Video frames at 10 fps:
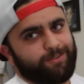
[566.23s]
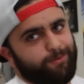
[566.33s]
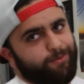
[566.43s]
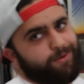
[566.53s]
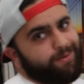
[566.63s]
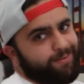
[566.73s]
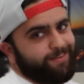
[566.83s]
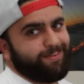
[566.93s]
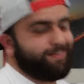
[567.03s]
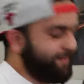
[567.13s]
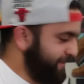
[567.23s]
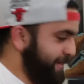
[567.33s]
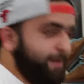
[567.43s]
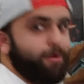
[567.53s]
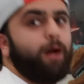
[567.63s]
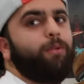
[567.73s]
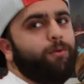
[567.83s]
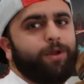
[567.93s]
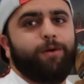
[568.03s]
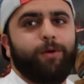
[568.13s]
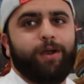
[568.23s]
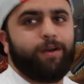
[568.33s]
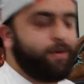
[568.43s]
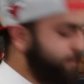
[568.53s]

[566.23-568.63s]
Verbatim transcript: Come on now. That I probably wouldn't wear.